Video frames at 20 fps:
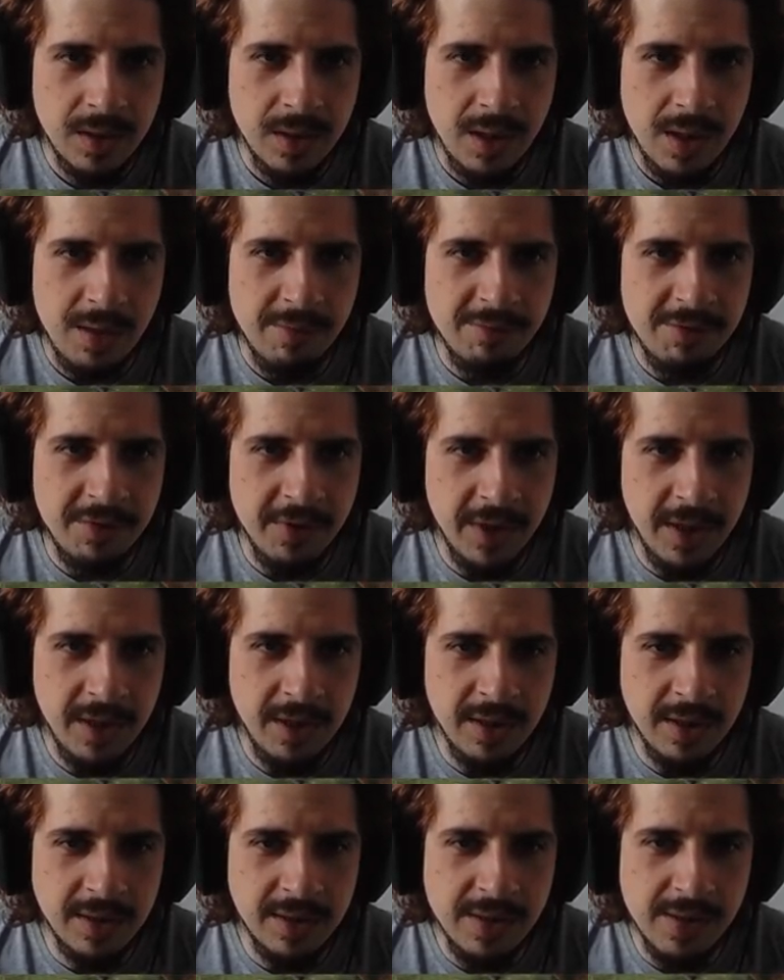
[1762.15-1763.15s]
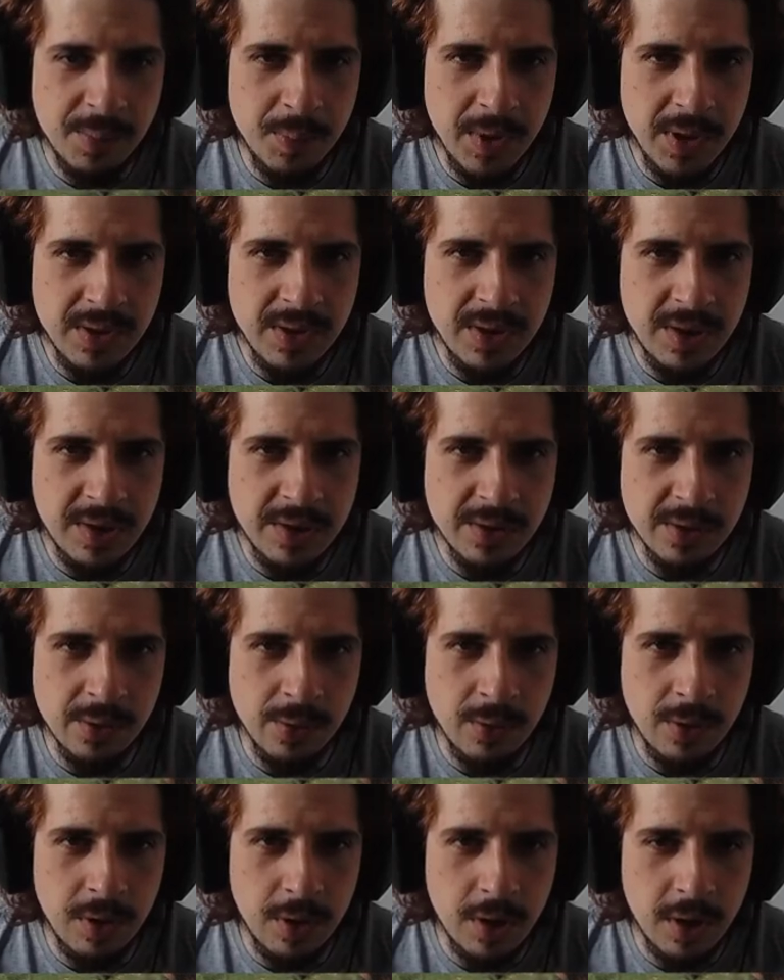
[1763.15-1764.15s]
I'm failing this business
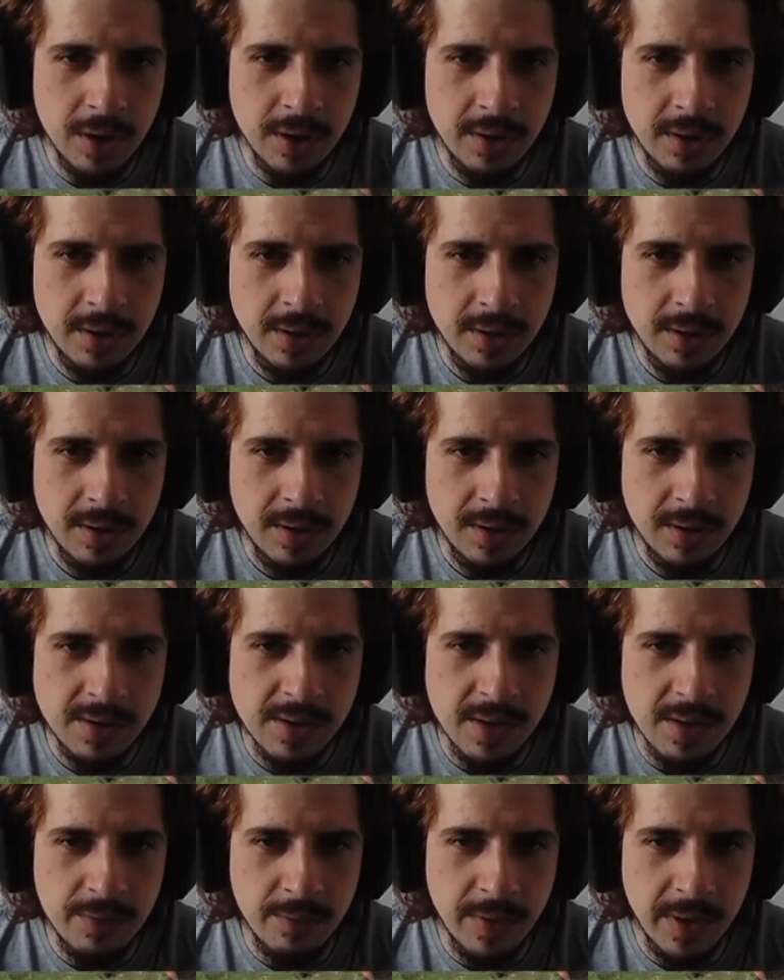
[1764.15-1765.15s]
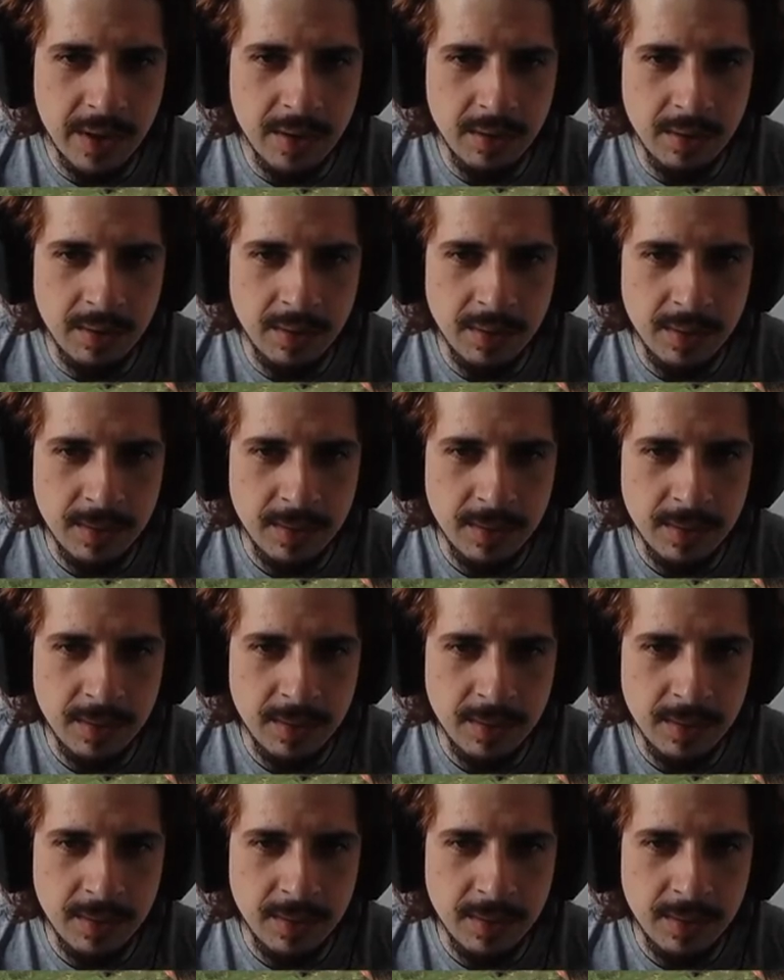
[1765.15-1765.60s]
so hard. It's unreal.